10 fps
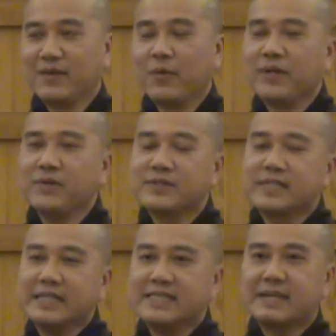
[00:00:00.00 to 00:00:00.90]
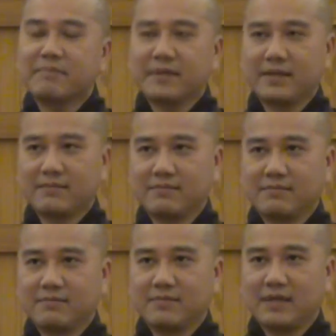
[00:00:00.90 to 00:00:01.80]
When you see something,
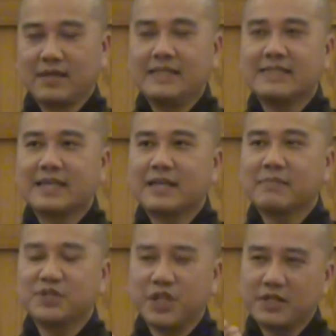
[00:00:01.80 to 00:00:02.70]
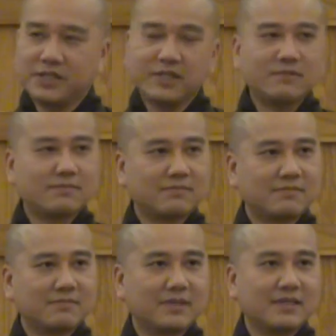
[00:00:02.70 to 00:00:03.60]
instead of judging,
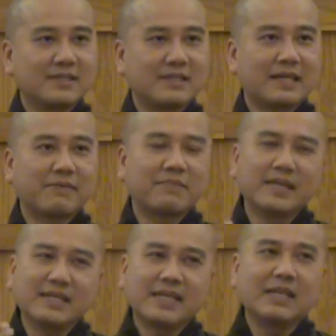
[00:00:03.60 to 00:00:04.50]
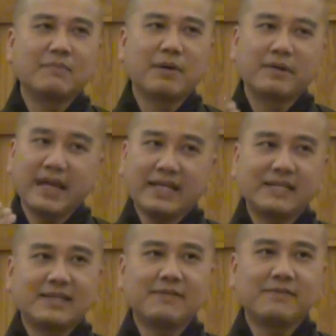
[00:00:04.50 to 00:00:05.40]
instead of thinking about
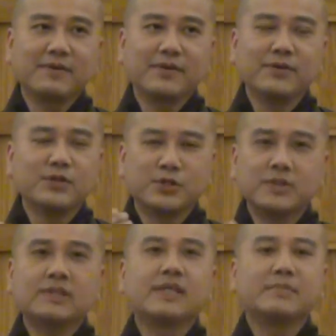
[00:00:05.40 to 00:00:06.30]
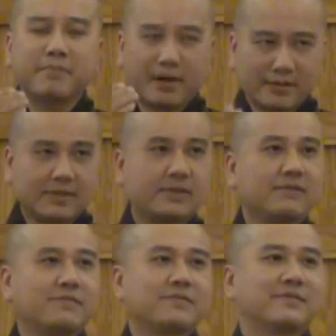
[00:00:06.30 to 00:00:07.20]
negative, you should think
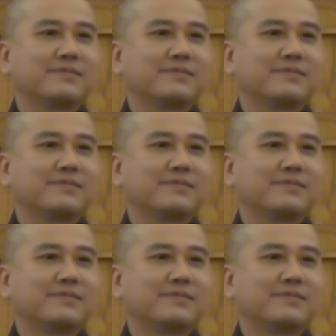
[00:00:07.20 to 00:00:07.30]
positive.